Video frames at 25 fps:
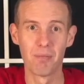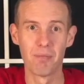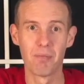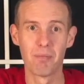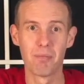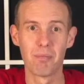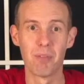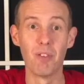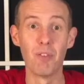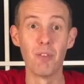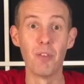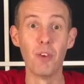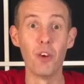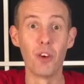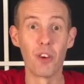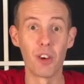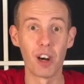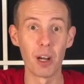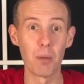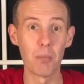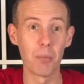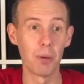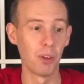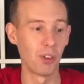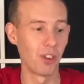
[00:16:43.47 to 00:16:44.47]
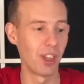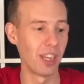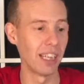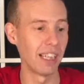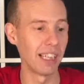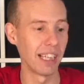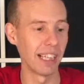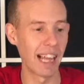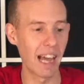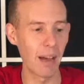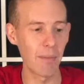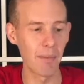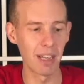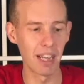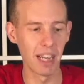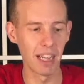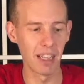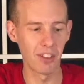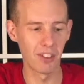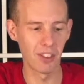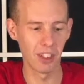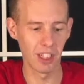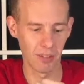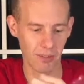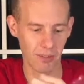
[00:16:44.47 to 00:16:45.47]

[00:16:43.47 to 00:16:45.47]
before I put it in the laminator.